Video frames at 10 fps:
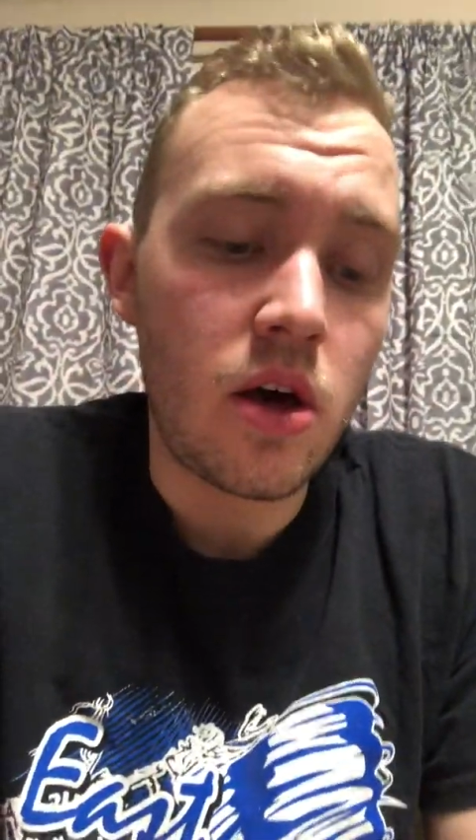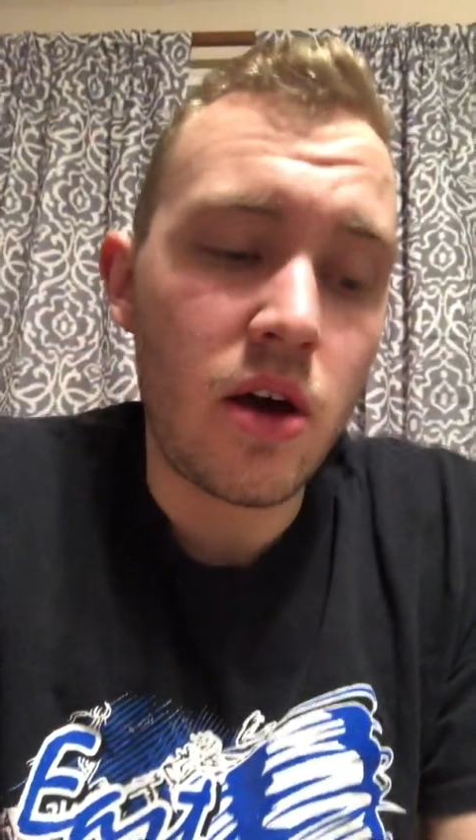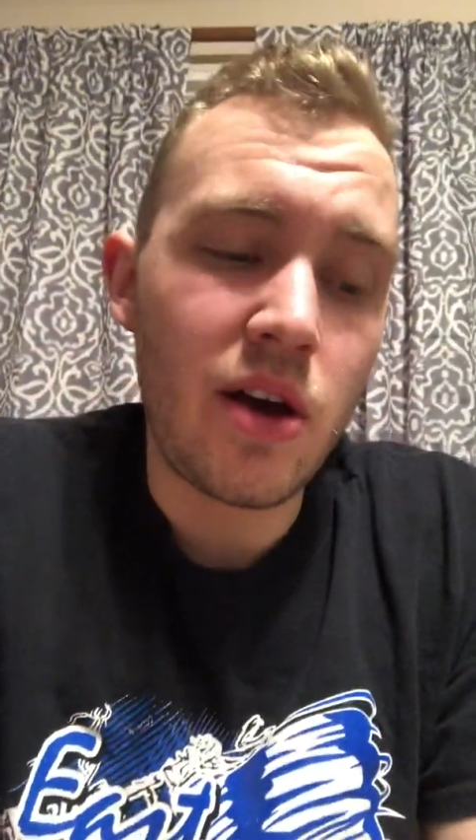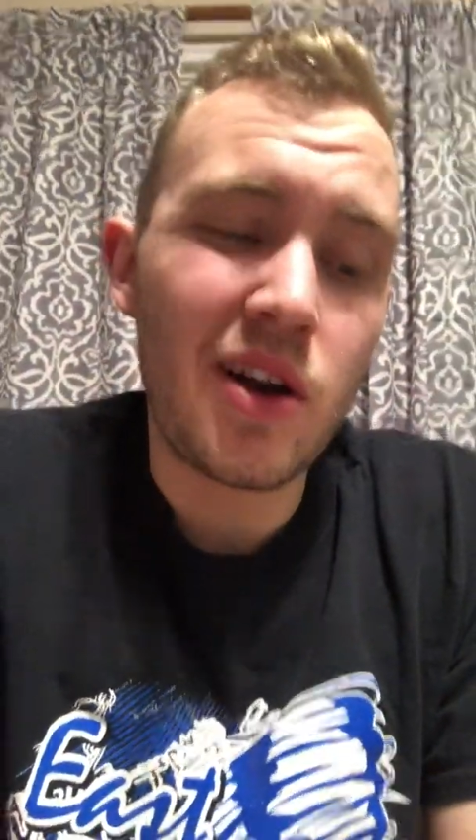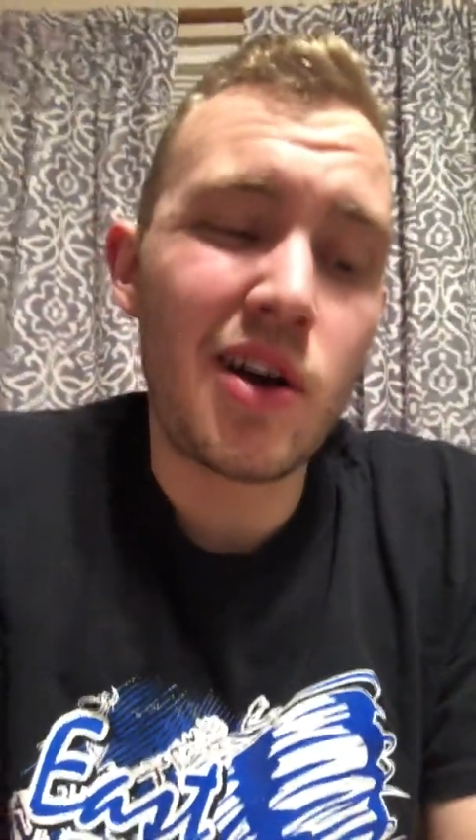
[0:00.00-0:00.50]

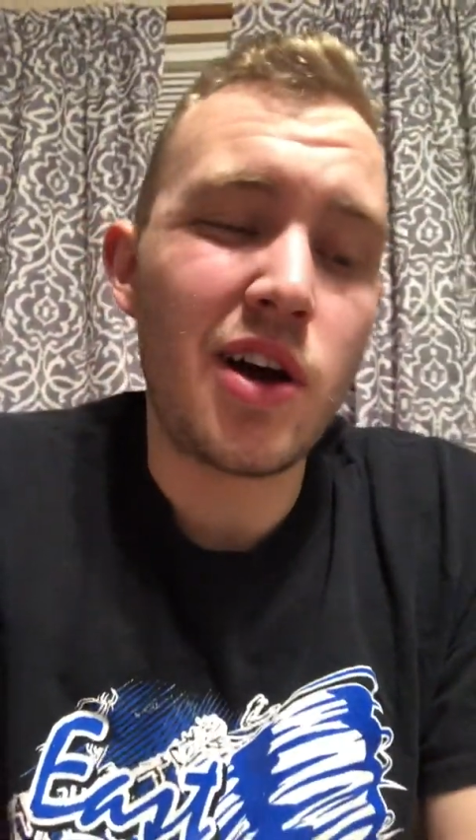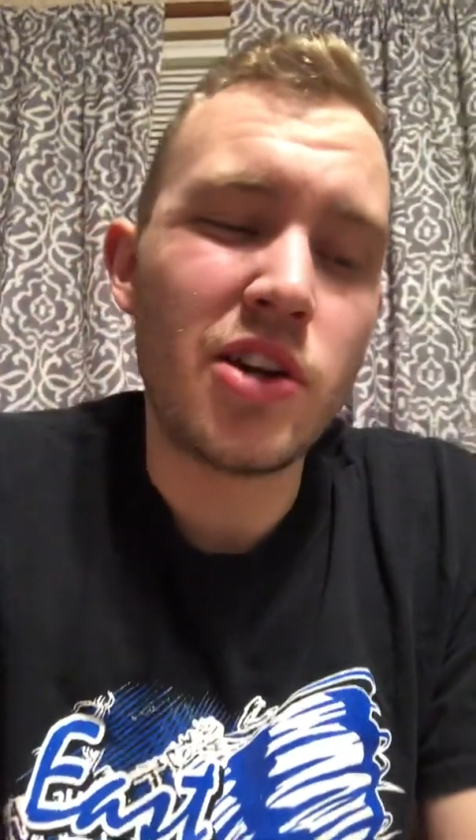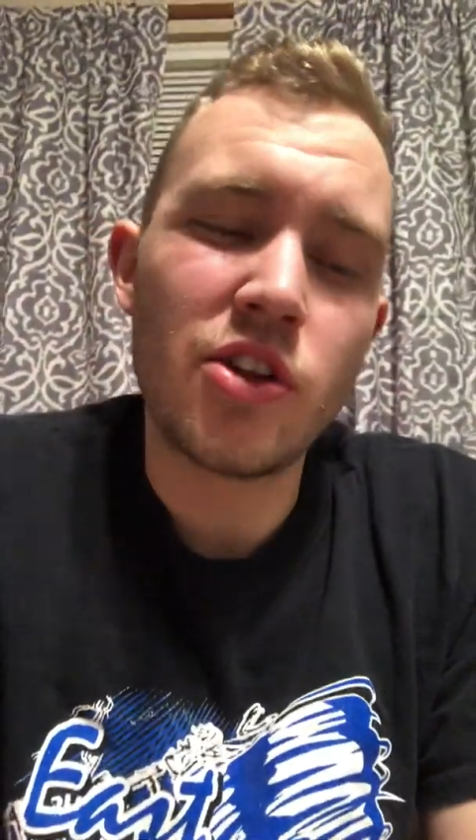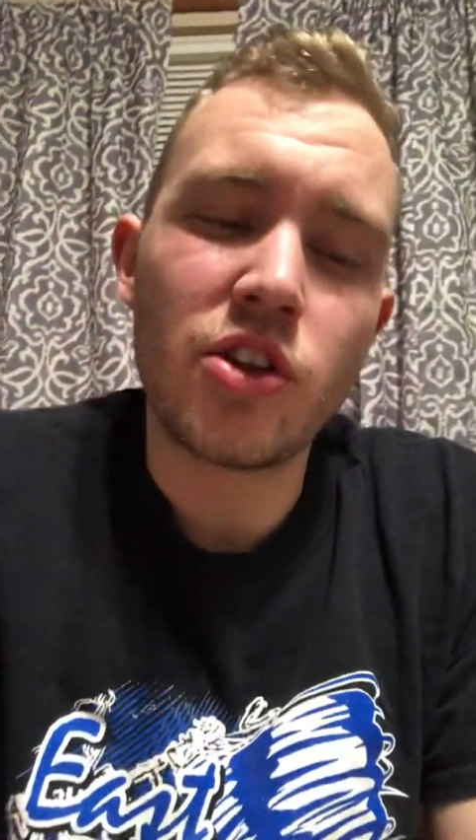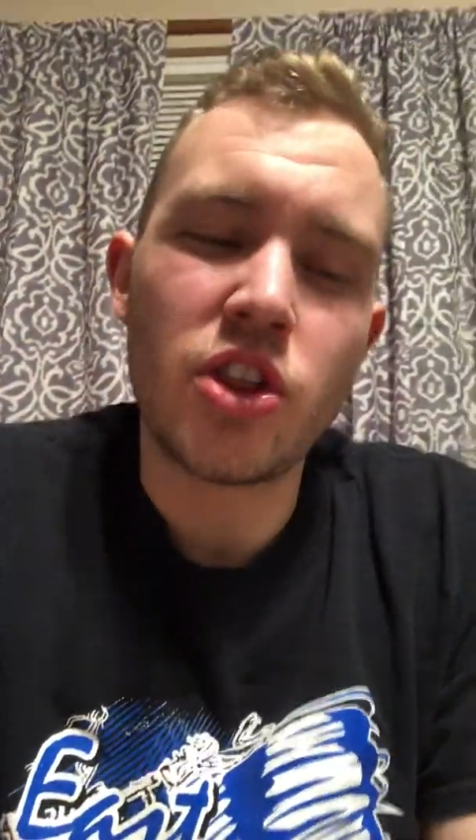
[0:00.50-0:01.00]

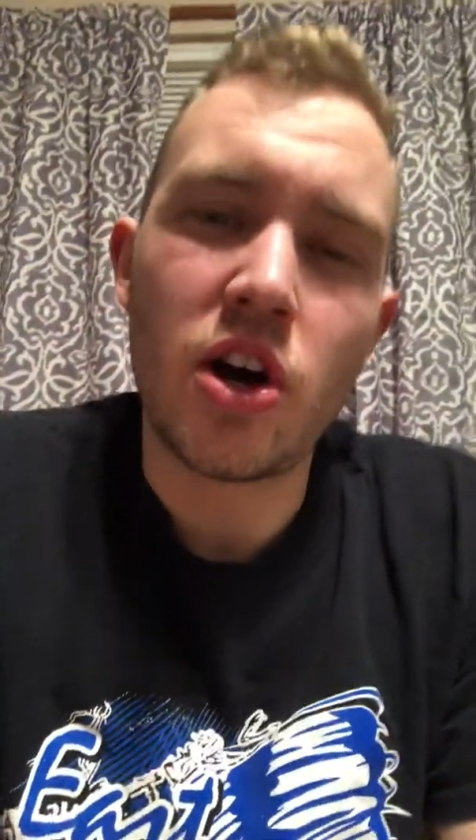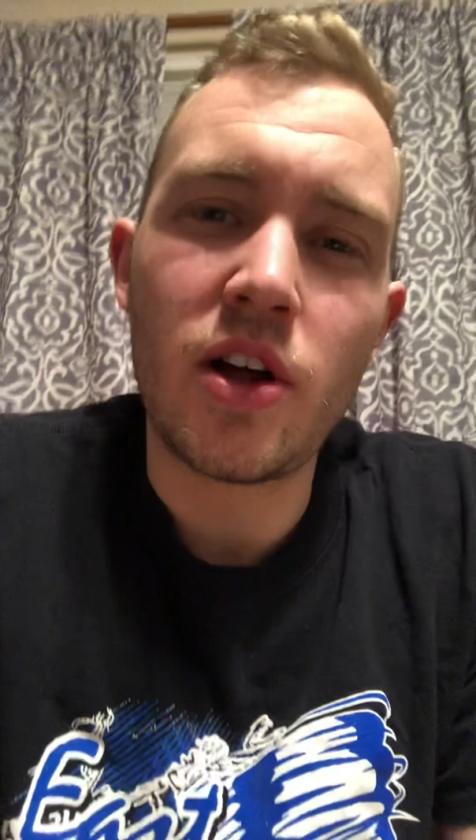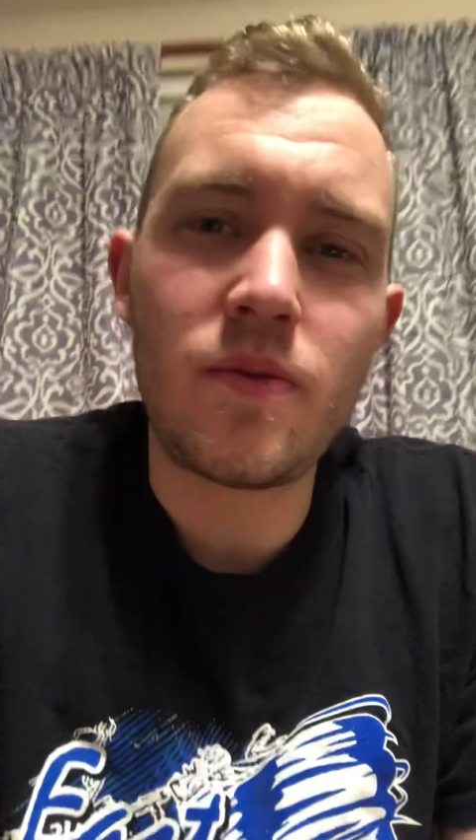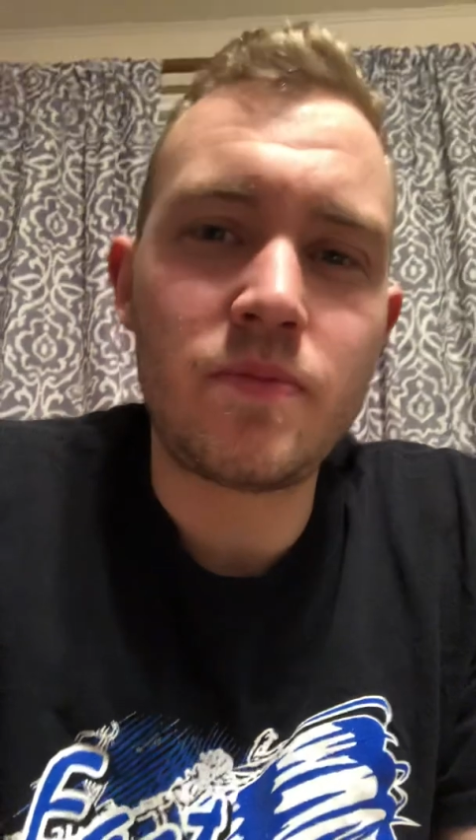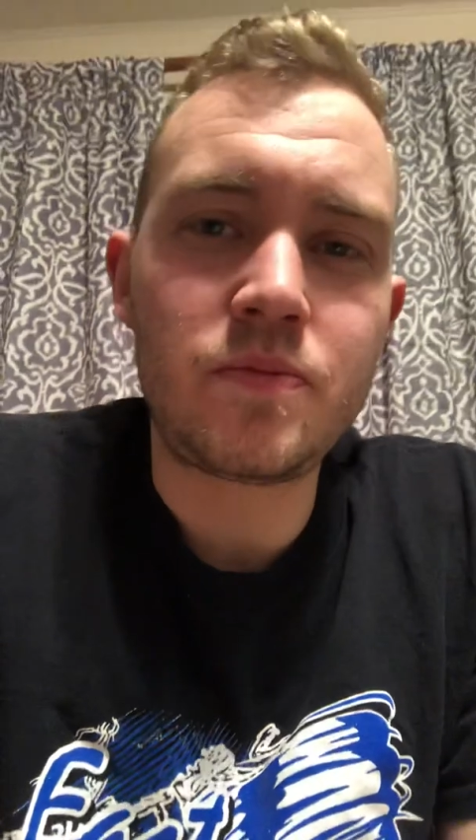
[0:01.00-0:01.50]
Another
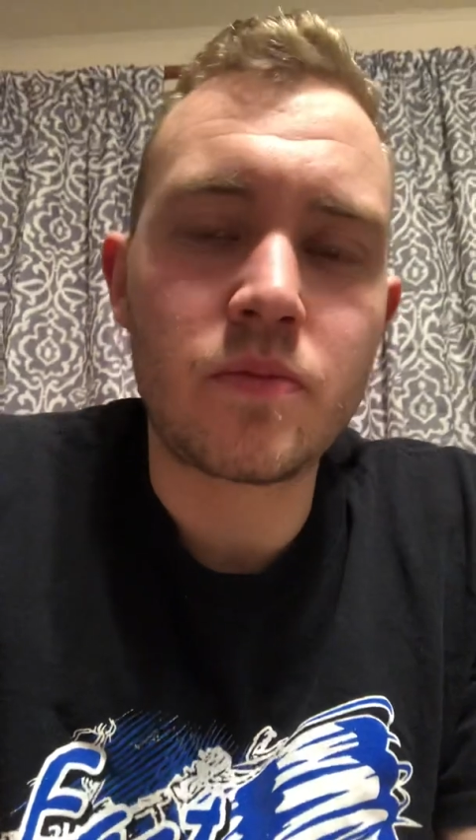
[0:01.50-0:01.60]
thought